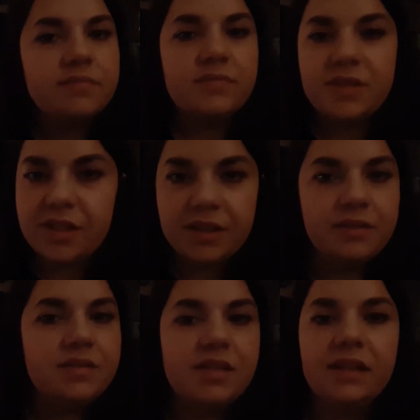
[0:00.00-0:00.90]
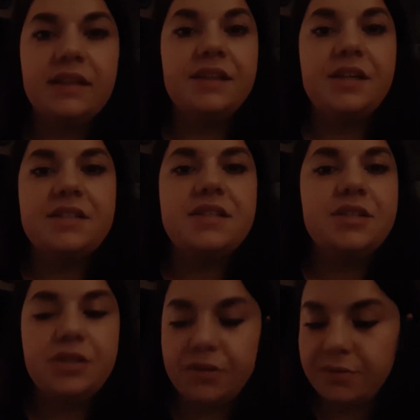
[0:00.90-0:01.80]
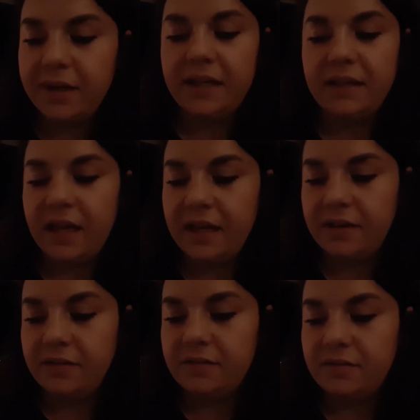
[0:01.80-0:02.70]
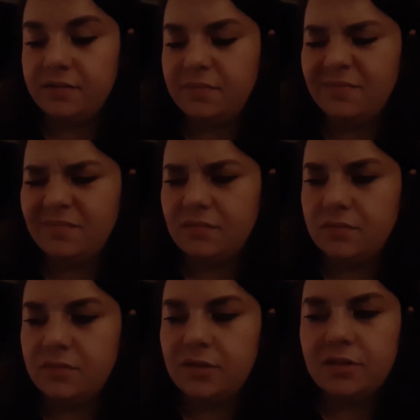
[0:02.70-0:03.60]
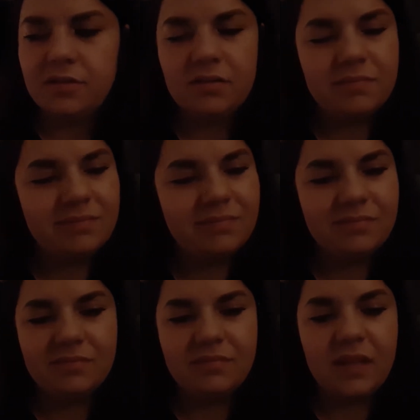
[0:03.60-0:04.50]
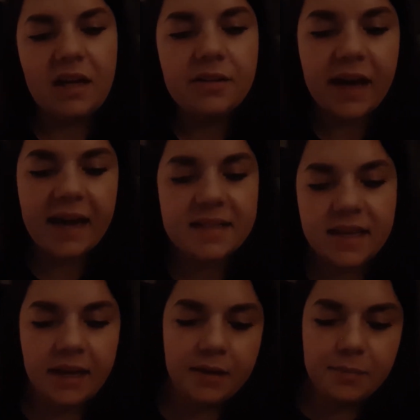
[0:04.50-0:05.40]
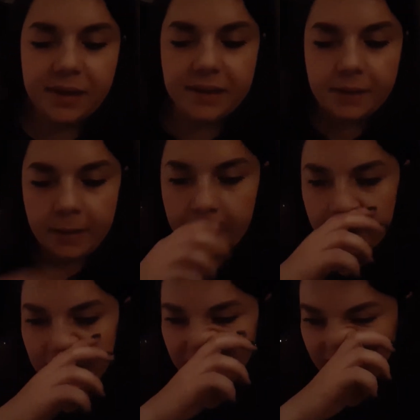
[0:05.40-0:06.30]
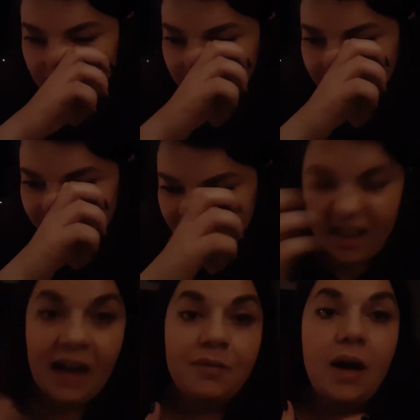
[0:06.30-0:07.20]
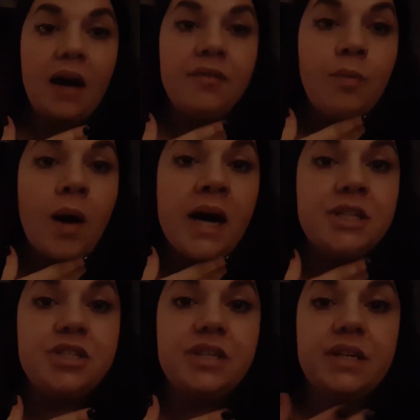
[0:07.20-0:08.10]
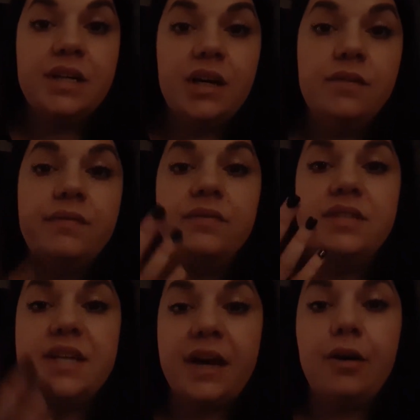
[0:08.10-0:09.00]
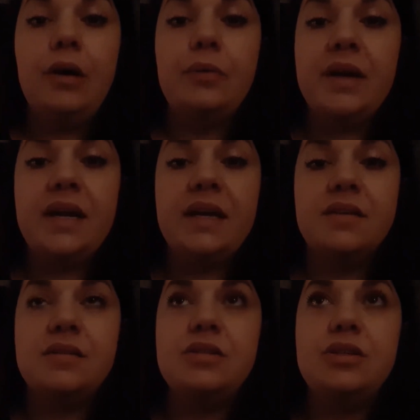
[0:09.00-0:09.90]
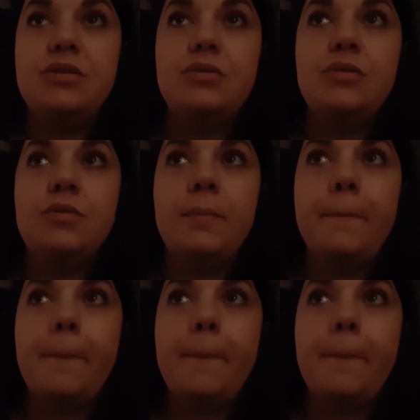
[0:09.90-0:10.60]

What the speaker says: to listen to and I don't know how to say it, but I've watched enough tarot readings to